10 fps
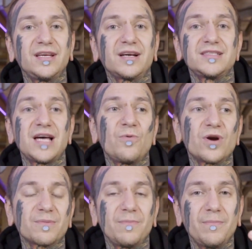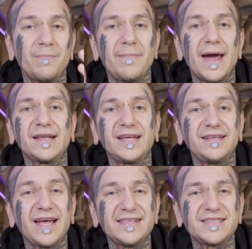because I work mainly
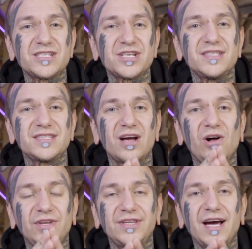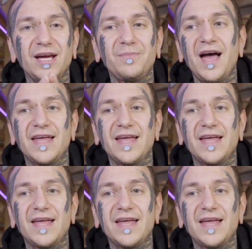day sessions all the time,